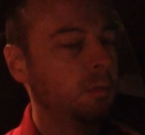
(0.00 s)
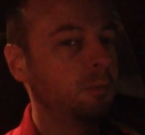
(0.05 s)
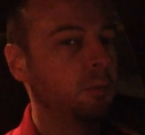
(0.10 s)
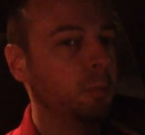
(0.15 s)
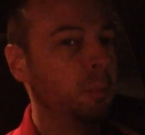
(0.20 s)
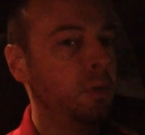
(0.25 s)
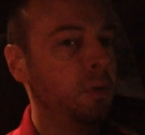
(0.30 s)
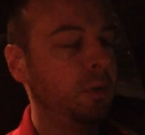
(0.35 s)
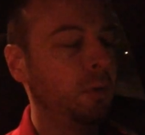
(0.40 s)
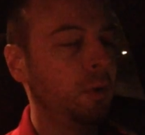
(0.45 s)

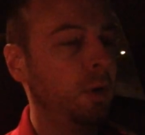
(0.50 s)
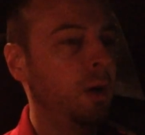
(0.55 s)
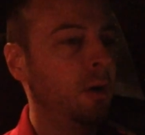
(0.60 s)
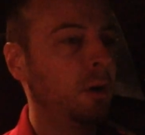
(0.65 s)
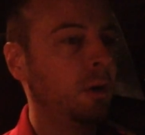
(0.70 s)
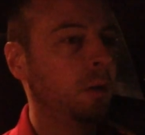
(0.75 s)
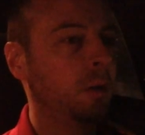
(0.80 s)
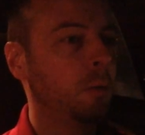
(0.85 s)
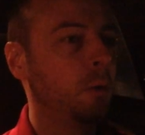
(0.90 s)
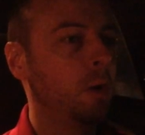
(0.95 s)

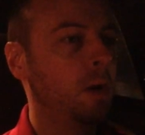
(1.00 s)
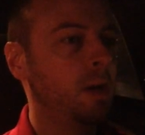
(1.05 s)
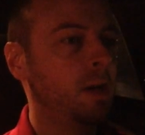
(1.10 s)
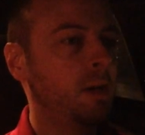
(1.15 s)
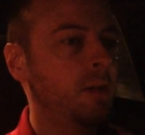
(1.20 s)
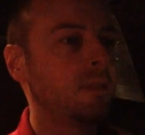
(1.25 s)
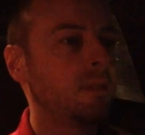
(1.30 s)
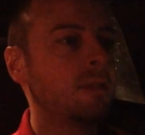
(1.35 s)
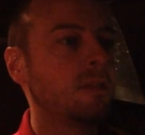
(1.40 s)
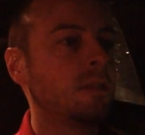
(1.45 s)

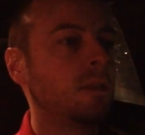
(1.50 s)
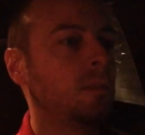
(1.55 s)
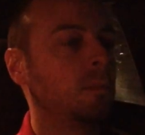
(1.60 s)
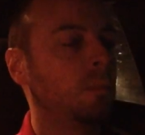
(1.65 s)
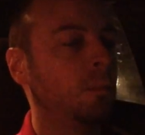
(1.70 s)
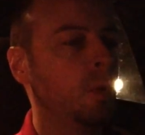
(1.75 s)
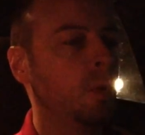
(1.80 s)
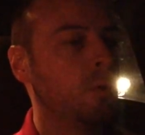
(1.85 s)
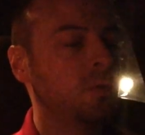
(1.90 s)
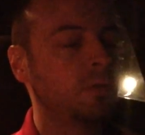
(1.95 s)
familiarity-wise,
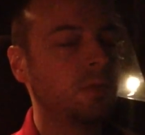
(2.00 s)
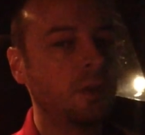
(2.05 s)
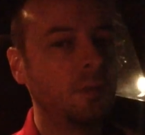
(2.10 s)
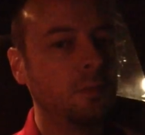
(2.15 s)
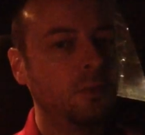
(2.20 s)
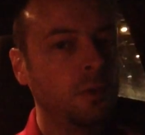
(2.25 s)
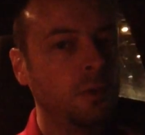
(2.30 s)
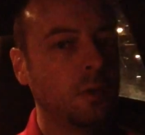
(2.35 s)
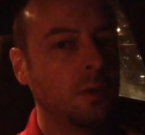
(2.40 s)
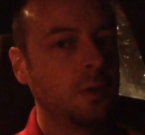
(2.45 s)
most
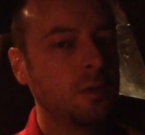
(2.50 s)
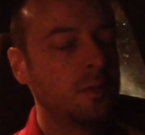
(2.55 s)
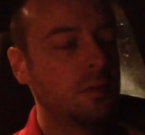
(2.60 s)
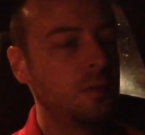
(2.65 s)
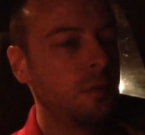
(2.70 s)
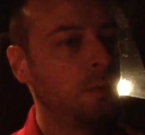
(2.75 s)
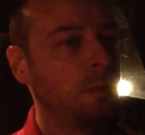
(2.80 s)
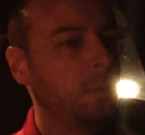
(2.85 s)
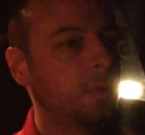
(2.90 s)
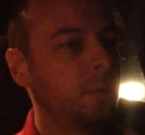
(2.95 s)
of your
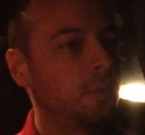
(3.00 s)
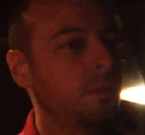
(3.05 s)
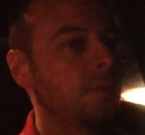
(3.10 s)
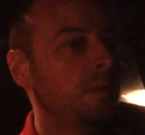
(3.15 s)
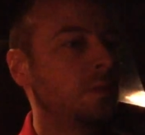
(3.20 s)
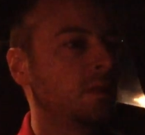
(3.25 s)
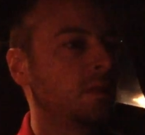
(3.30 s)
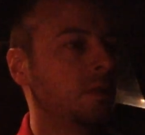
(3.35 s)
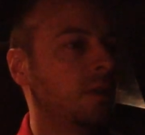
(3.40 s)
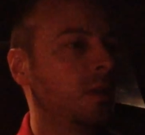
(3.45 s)

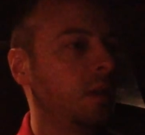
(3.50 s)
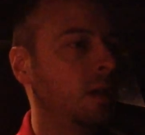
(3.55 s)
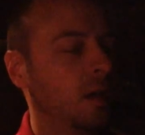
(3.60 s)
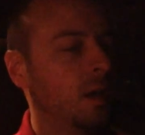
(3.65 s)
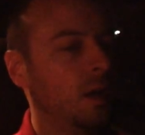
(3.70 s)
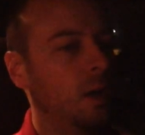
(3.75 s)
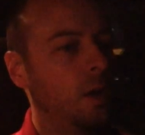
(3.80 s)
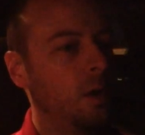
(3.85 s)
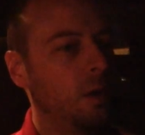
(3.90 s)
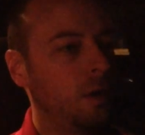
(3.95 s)
consumers
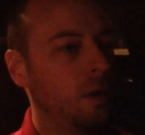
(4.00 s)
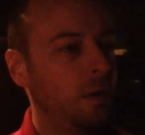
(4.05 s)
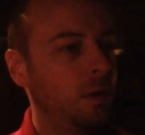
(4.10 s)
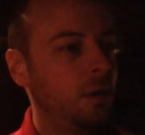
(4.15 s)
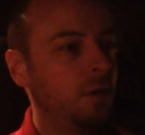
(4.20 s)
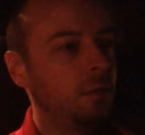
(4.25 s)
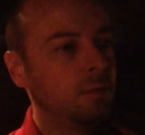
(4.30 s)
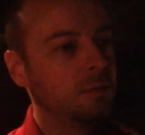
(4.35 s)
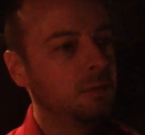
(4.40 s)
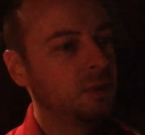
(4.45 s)

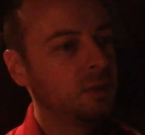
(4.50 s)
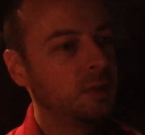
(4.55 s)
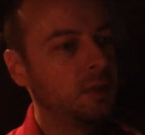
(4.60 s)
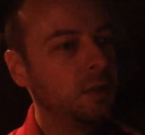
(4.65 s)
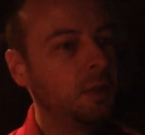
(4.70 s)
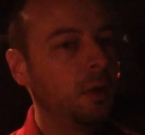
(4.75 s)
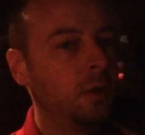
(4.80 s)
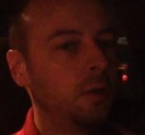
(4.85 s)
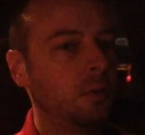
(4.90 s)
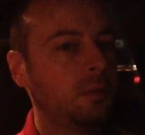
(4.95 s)
are
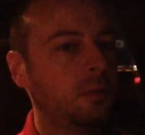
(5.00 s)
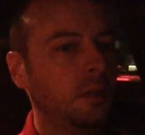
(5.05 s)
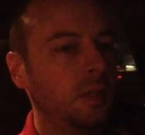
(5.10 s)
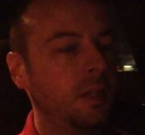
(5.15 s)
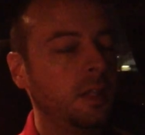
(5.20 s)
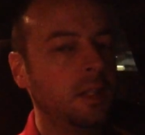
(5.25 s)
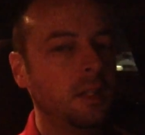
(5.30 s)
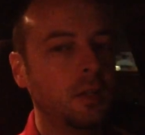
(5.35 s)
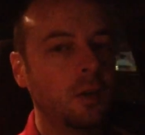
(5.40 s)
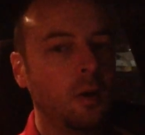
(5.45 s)
still
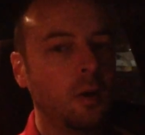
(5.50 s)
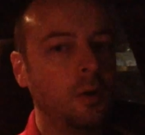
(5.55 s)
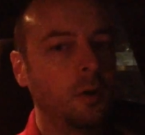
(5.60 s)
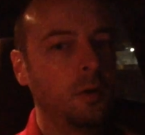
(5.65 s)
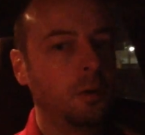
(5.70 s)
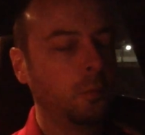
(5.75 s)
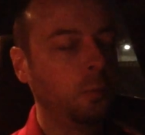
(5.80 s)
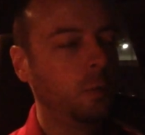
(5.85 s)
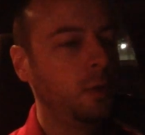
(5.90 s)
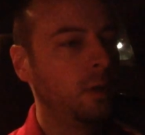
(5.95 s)
leaning
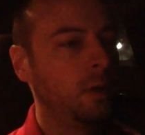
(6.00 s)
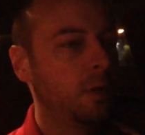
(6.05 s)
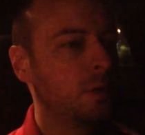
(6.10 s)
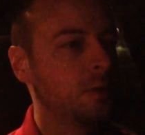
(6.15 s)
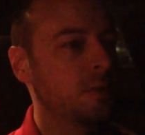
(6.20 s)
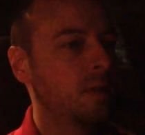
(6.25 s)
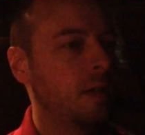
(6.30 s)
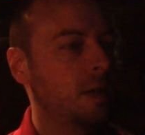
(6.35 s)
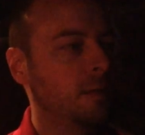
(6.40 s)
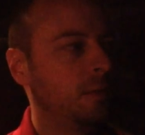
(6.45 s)
on
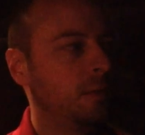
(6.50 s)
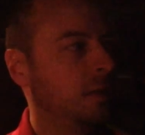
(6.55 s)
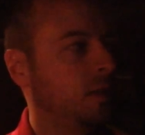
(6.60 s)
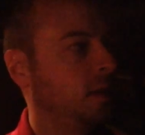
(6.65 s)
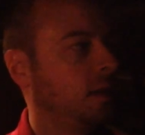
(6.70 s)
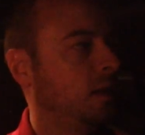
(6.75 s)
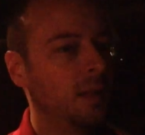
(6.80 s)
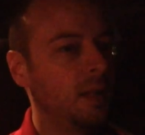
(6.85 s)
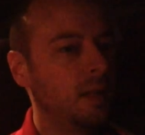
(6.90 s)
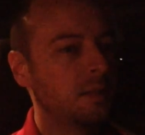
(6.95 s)
Windows
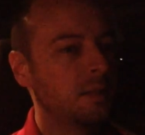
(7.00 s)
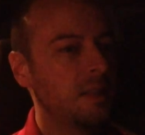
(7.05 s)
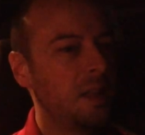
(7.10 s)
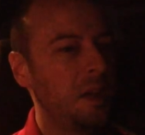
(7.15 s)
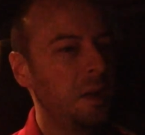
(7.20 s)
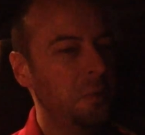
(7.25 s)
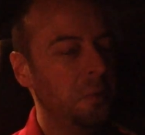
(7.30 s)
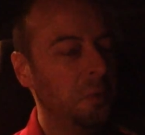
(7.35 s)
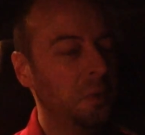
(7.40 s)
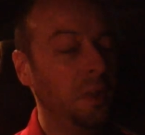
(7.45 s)
7. That's
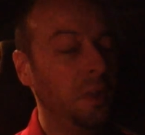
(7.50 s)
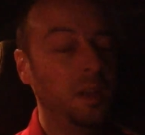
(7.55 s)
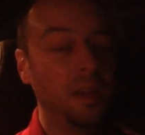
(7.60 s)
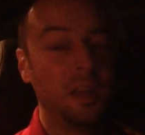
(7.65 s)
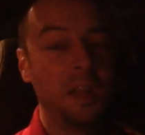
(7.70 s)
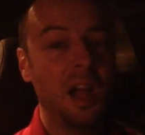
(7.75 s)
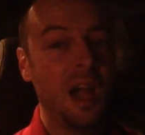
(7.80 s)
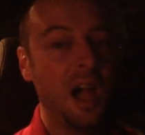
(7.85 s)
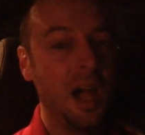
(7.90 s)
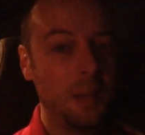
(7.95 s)
not really
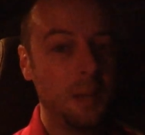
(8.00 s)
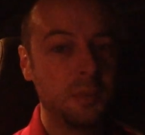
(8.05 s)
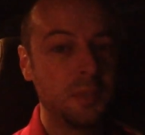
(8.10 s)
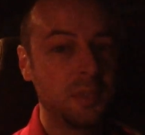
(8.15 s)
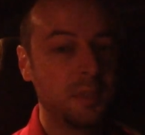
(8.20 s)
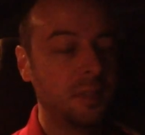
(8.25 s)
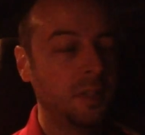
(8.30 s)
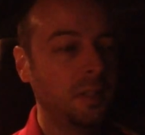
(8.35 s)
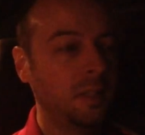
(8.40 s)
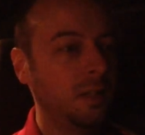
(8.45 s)
an
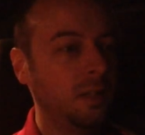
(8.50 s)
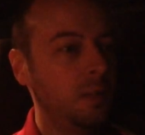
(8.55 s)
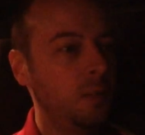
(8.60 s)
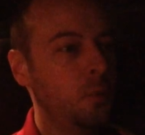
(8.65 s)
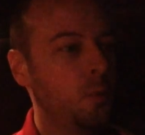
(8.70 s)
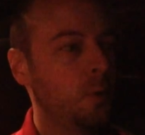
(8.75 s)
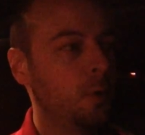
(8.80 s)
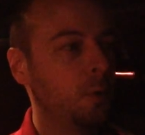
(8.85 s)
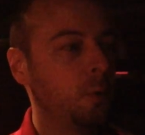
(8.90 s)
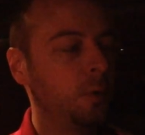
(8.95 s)
option
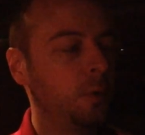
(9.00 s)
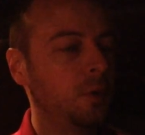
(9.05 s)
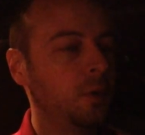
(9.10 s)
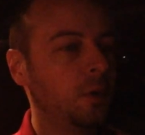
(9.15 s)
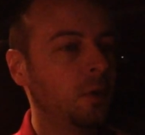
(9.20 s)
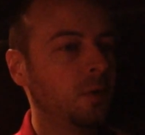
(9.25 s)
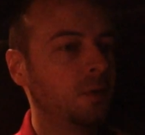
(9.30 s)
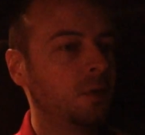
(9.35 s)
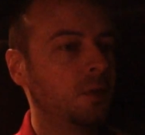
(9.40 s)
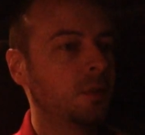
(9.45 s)
anymore when you
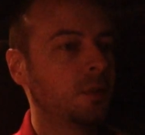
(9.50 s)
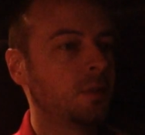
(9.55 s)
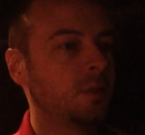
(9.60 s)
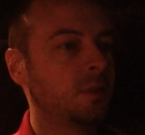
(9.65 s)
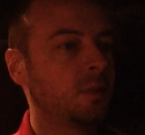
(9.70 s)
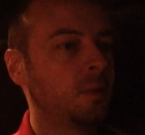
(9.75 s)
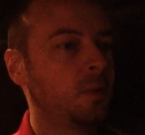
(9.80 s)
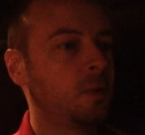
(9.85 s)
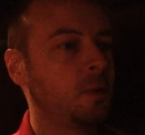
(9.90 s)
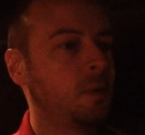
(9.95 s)
go to the
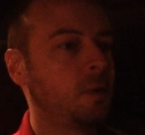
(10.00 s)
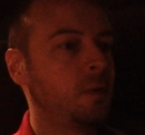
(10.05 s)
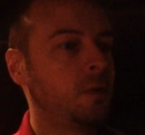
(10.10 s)
store.